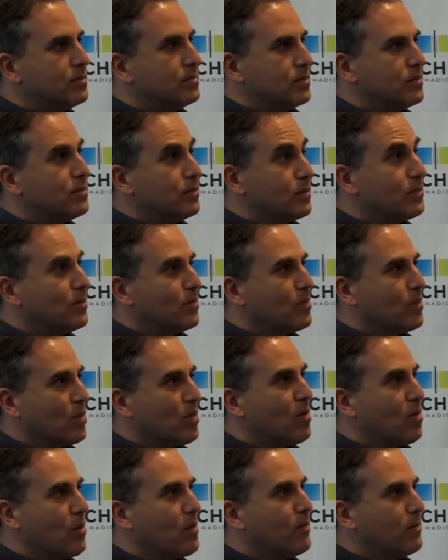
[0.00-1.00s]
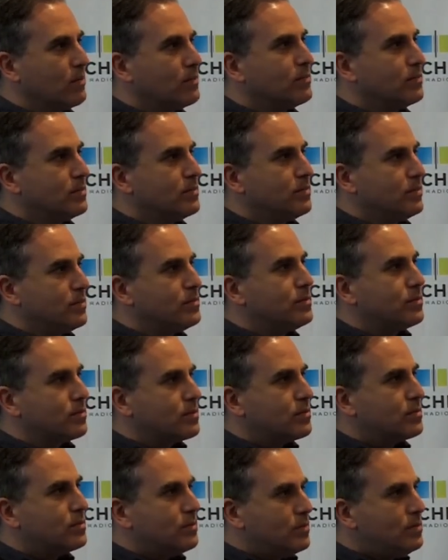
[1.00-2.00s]

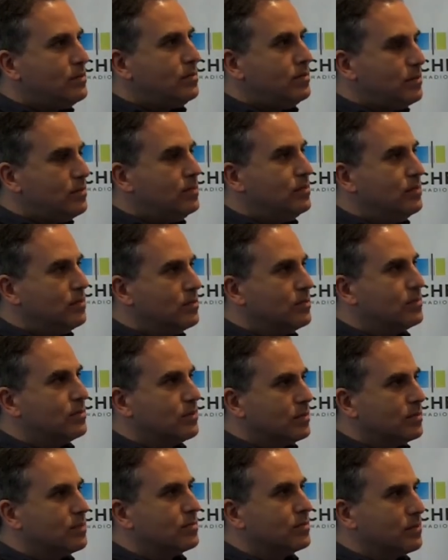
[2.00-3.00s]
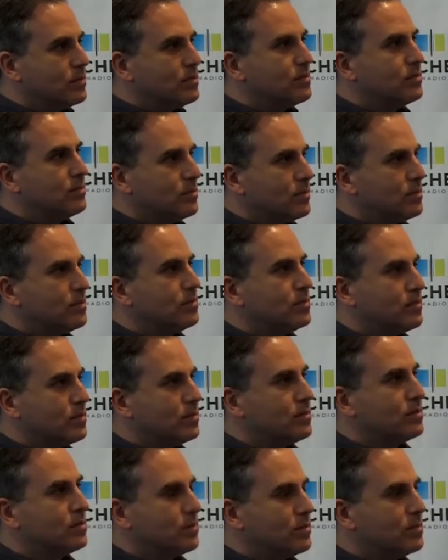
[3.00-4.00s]

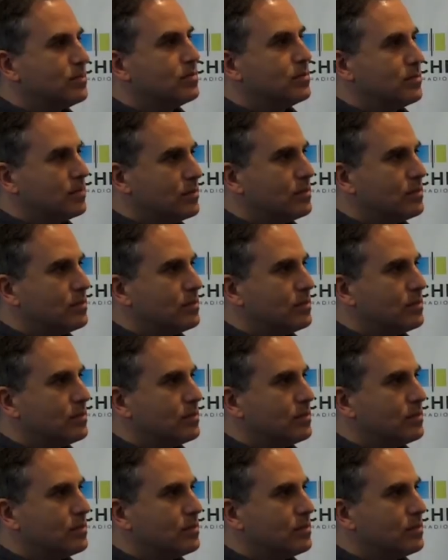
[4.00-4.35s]
The person shown says nothing.